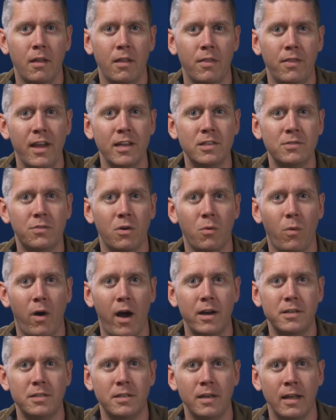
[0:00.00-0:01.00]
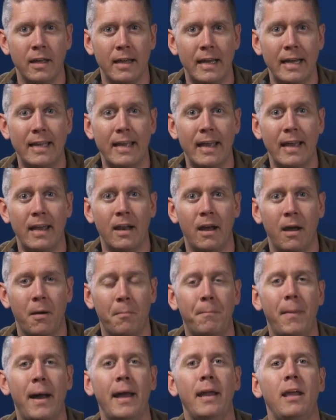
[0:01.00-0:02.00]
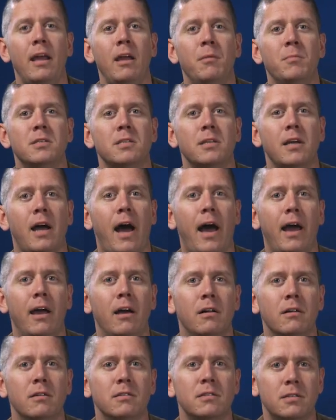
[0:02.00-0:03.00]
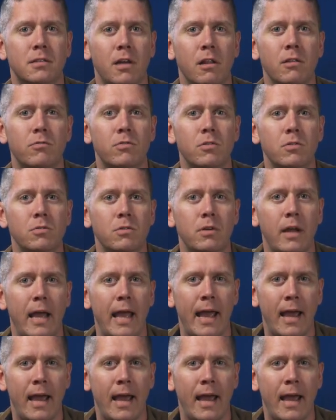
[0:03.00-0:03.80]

Thanks for watching. Again, my name is Kyle Sulerud,